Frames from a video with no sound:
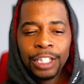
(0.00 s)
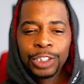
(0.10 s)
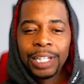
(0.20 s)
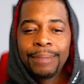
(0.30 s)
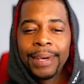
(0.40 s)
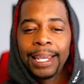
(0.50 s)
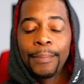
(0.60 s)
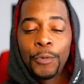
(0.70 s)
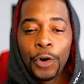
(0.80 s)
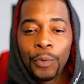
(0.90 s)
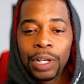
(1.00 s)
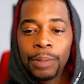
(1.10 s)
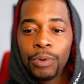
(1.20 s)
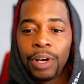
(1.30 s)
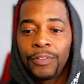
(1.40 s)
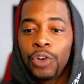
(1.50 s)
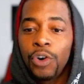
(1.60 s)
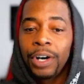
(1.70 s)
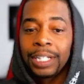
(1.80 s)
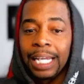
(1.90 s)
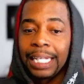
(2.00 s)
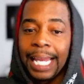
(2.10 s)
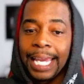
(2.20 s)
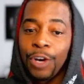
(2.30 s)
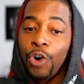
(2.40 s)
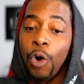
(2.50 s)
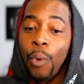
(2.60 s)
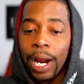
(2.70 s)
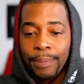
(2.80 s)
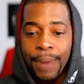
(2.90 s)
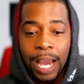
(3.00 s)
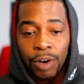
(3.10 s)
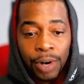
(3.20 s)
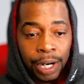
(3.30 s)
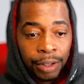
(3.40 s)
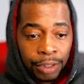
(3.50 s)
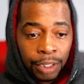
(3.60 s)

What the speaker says: So it make it more readable if you are in a light or a white background.